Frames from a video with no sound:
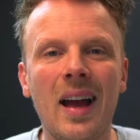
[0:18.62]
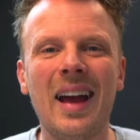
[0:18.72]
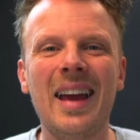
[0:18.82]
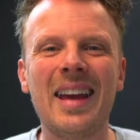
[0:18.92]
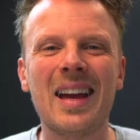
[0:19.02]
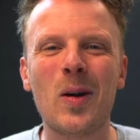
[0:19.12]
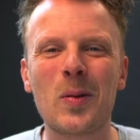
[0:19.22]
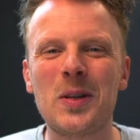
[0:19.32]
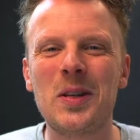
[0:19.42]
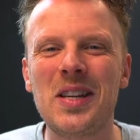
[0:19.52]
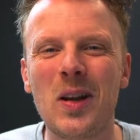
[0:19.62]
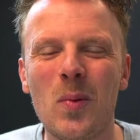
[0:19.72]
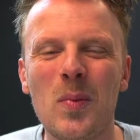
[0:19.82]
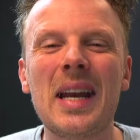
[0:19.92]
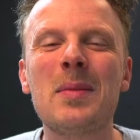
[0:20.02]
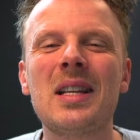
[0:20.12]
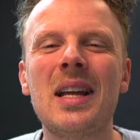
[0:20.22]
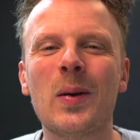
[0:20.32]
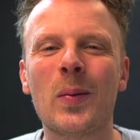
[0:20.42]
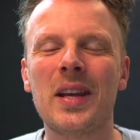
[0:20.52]
Hey, and welcome to the channel. My name is
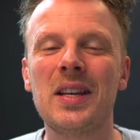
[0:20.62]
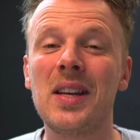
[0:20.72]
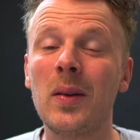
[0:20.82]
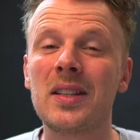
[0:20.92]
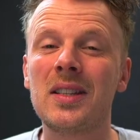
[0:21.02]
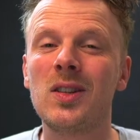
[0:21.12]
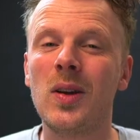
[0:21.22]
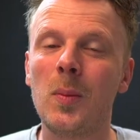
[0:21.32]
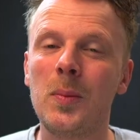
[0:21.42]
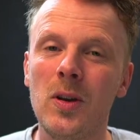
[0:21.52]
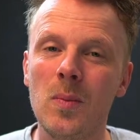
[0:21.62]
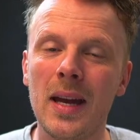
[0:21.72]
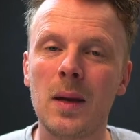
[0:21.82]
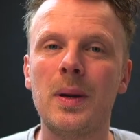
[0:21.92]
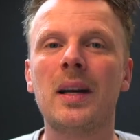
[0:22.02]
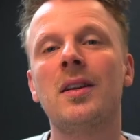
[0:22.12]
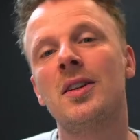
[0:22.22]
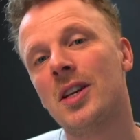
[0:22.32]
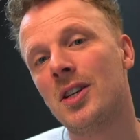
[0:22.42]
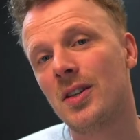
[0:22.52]
Leon. This channel exists to help you make better
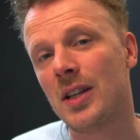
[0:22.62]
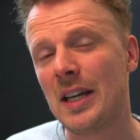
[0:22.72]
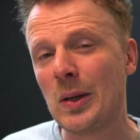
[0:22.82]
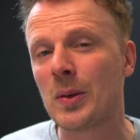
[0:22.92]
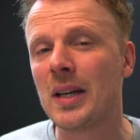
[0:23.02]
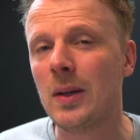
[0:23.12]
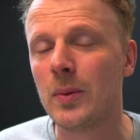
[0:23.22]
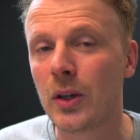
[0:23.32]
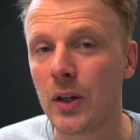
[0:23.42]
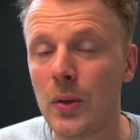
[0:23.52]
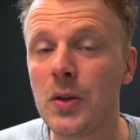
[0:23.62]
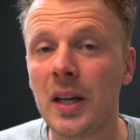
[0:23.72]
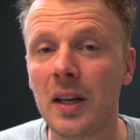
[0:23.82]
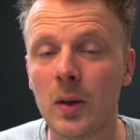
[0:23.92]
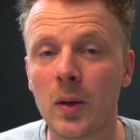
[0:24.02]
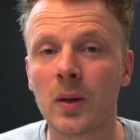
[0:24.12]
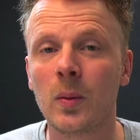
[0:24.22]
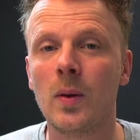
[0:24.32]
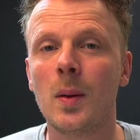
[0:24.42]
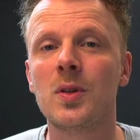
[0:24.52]
decisions in your daily work using your
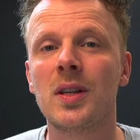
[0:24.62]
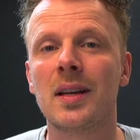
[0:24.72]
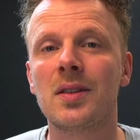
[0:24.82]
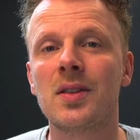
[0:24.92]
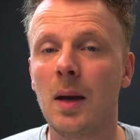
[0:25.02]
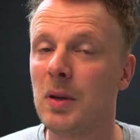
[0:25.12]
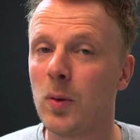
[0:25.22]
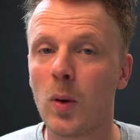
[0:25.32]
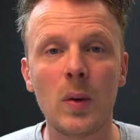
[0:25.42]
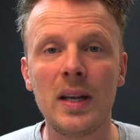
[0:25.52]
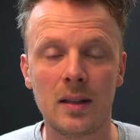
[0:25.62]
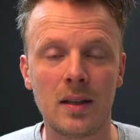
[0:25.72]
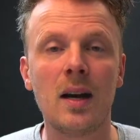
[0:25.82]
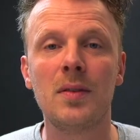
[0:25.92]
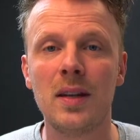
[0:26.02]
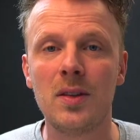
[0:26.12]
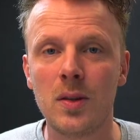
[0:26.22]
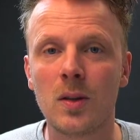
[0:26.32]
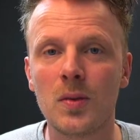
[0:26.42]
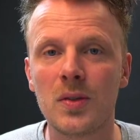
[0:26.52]
web stats. Before we dive into
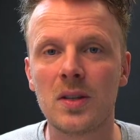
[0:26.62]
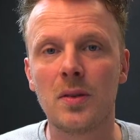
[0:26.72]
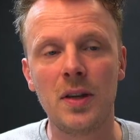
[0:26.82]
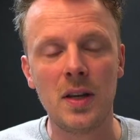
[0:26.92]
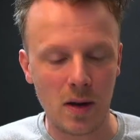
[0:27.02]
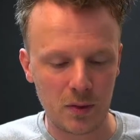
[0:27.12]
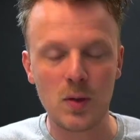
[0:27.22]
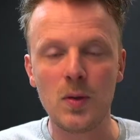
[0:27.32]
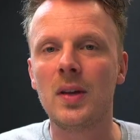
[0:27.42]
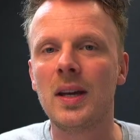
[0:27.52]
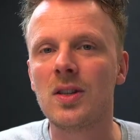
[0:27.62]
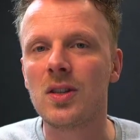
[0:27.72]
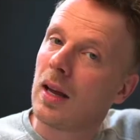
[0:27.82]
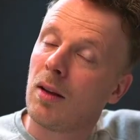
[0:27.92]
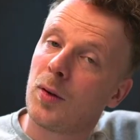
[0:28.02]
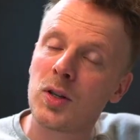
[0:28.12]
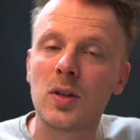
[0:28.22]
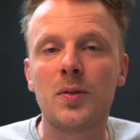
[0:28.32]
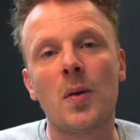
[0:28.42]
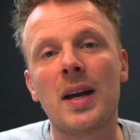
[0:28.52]
the content of the video, I have two things. First
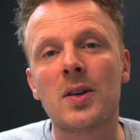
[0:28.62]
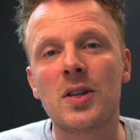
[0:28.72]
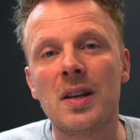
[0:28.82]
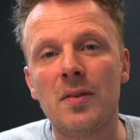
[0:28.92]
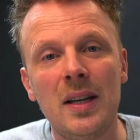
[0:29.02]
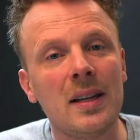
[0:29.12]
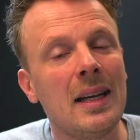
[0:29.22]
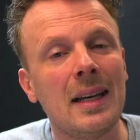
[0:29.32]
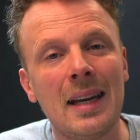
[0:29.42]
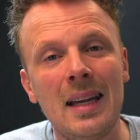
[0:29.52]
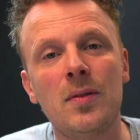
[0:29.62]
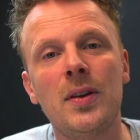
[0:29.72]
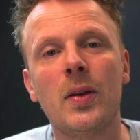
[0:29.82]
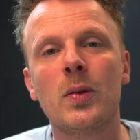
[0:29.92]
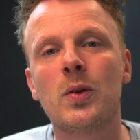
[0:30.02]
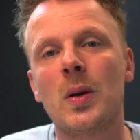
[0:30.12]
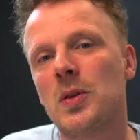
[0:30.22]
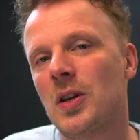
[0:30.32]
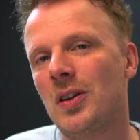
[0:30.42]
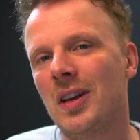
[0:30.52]
of all, there's an affiliate link in the video
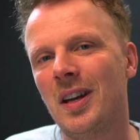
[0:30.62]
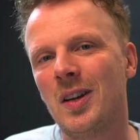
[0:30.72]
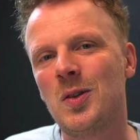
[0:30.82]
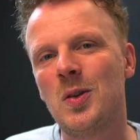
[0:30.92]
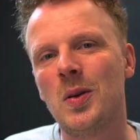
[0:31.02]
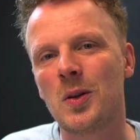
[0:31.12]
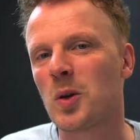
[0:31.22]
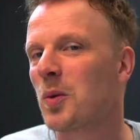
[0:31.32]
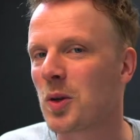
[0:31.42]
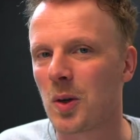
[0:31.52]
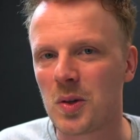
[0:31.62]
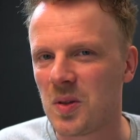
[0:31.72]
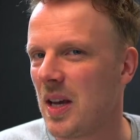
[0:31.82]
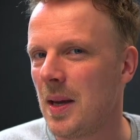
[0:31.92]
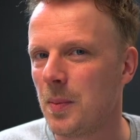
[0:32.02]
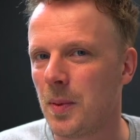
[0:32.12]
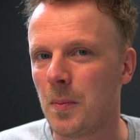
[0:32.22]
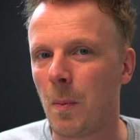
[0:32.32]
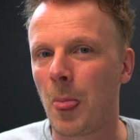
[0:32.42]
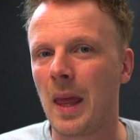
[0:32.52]
description to a service called Stape.
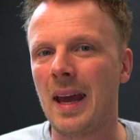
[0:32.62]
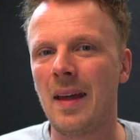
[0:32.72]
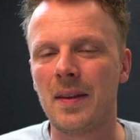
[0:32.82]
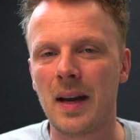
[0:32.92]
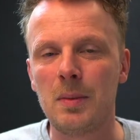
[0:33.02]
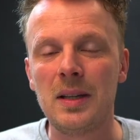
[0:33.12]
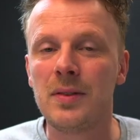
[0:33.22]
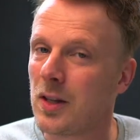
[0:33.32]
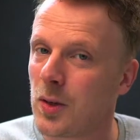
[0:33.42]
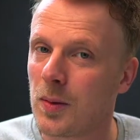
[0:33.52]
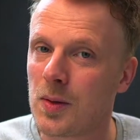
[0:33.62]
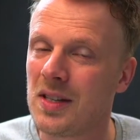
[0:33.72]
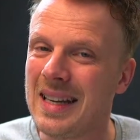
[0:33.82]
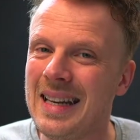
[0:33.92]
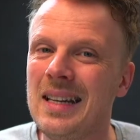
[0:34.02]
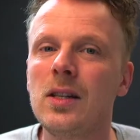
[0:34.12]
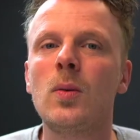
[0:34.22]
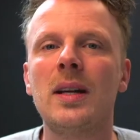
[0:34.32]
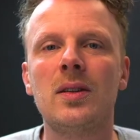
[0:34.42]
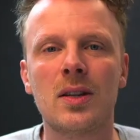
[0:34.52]
And I believe that service is the easiest
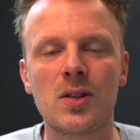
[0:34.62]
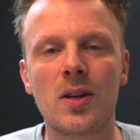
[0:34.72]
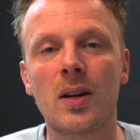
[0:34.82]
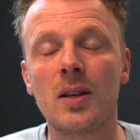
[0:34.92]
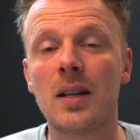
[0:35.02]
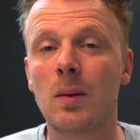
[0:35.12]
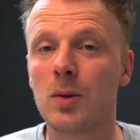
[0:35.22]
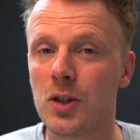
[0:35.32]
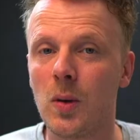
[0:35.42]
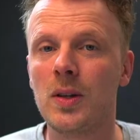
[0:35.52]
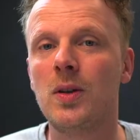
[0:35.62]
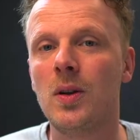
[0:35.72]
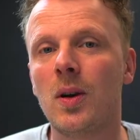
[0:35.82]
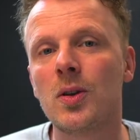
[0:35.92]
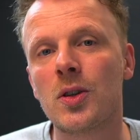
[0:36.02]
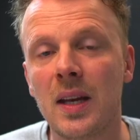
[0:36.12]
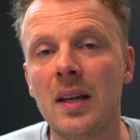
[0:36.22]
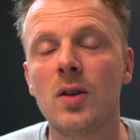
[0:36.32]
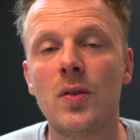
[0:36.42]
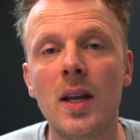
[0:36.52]
way to get started. I will show it to you also in
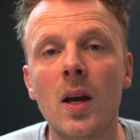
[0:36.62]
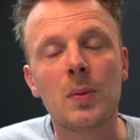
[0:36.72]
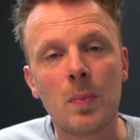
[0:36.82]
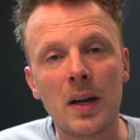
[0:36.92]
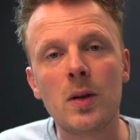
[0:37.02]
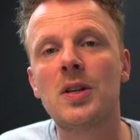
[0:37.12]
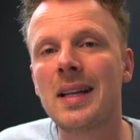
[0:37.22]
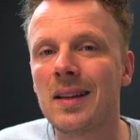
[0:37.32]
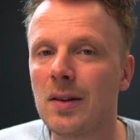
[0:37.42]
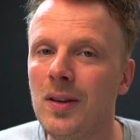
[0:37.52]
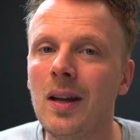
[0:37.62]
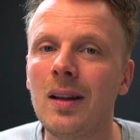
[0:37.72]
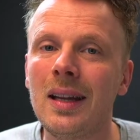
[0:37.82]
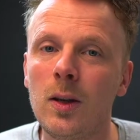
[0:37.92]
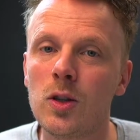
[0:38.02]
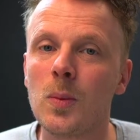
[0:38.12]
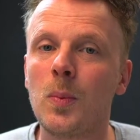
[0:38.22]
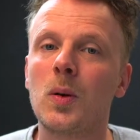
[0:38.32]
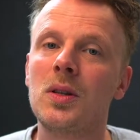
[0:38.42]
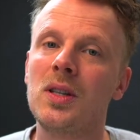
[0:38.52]
this video. By using that affiliate link, you
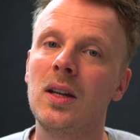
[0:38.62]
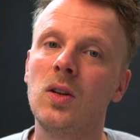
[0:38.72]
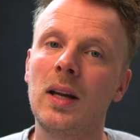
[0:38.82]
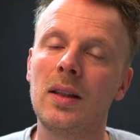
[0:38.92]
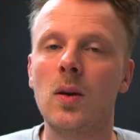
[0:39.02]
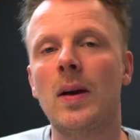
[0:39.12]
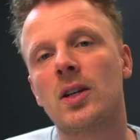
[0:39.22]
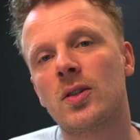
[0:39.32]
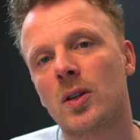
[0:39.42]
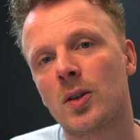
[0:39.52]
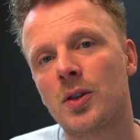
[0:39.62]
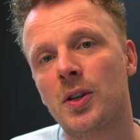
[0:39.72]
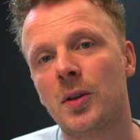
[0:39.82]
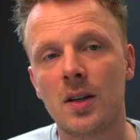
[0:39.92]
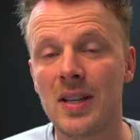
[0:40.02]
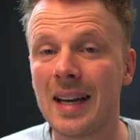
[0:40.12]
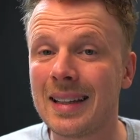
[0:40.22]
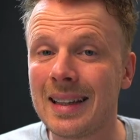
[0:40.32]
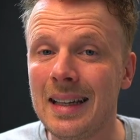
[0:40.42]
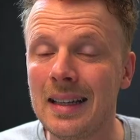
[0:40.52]
support the channel at no extra cost to you.
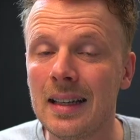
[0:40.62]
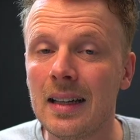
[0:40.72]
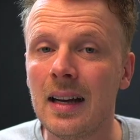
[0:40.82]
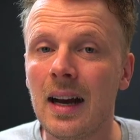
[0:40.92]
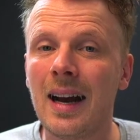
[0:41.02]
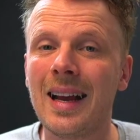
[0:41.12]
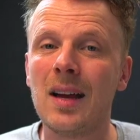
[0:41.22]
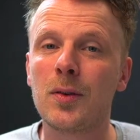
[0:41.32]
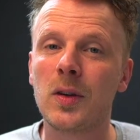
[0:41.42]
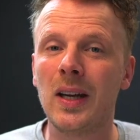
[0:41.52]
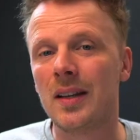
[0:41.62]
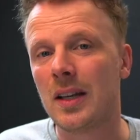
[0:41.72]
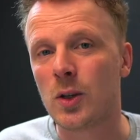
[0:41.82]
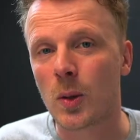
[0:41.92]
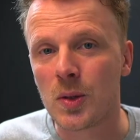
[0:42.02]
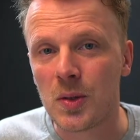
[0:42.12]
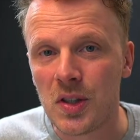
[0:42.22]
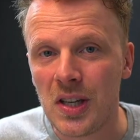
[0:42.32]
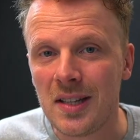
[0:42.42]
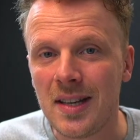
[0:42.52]
Secondly, I have created a short
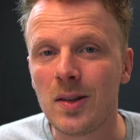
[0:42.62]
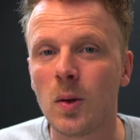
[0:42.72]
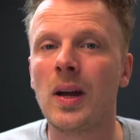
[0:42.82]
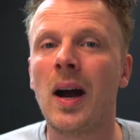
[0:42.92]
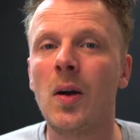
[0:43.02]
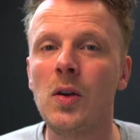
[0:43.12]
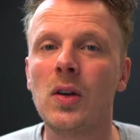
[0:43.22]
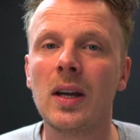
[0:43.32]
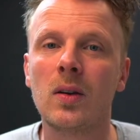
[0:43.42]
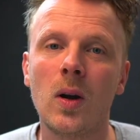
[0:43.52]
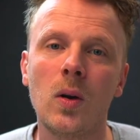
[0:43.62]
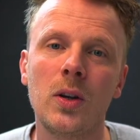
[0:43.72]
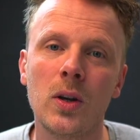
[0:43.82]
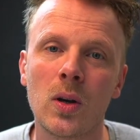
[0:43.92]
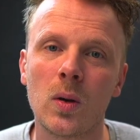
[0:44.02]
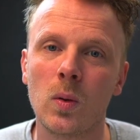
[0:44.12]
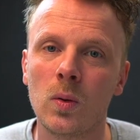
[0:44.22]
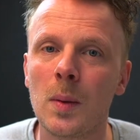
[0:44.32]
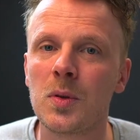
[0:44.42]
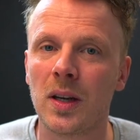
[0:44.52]
cheat sheet on how you can grow your
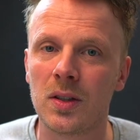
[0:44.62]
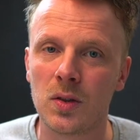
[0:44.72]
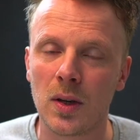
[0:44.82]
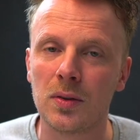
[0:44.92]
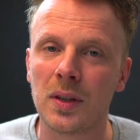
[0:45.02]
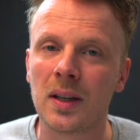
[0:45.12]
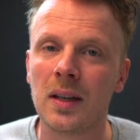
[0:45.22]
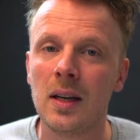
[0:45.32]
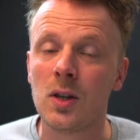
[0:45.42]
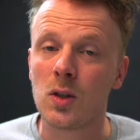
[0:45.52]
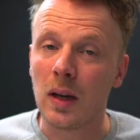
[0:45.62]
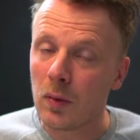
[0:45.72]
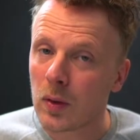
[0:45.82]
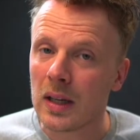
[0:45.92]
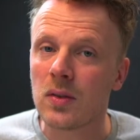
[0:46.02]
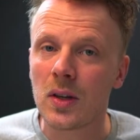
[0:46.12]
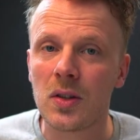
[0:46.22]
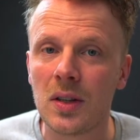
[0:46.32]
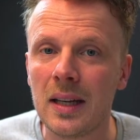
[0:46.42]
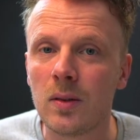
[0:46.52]
website traffic. So if you're
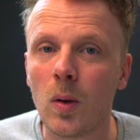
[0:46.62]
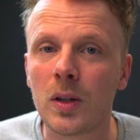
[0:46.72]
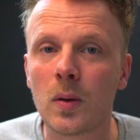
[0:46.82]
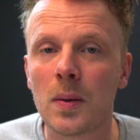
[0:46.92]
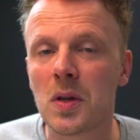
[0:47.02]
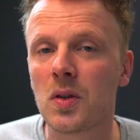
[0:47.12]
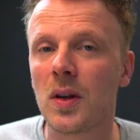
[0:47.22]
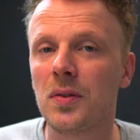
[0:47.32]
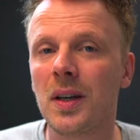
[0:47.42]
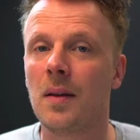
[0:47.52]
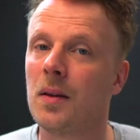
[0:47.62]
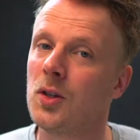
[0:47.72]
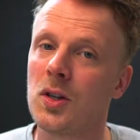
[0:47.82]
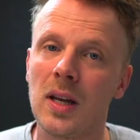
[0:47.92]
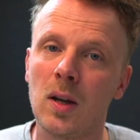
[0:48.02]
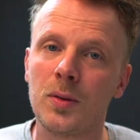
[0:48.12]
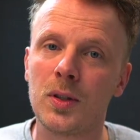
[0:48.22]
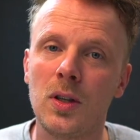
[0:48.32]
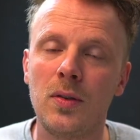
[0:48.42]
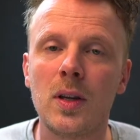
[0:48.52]
interested in growing your website traffic, just head over
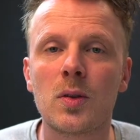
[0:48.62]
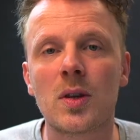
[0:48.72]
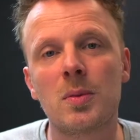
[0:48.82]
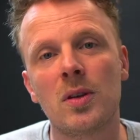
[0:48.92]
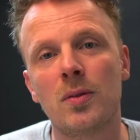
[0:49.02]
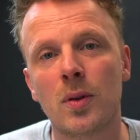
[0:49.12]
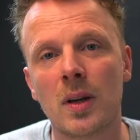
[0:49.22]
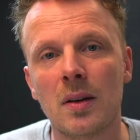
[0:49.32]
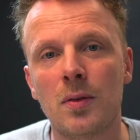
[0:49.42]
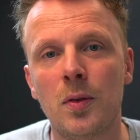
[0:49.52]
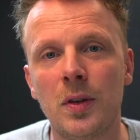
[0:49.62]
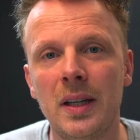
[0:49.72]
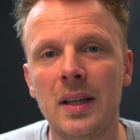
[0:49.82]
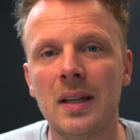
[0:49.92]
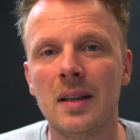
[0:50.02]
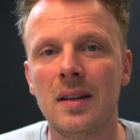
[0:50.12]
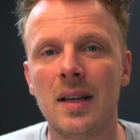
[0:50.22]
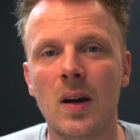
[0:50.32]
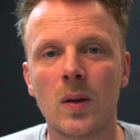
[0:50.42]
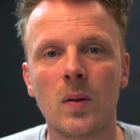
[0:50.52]
to the video description for a free
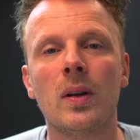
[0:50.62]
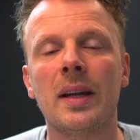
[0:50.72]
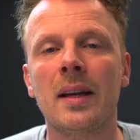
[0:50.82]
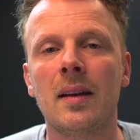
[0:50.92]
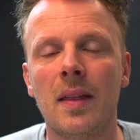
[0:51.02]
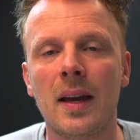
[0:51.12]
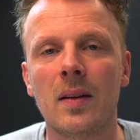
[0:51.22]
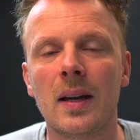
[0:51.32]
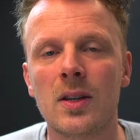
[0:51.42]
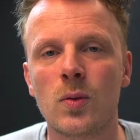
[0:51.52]
download link there as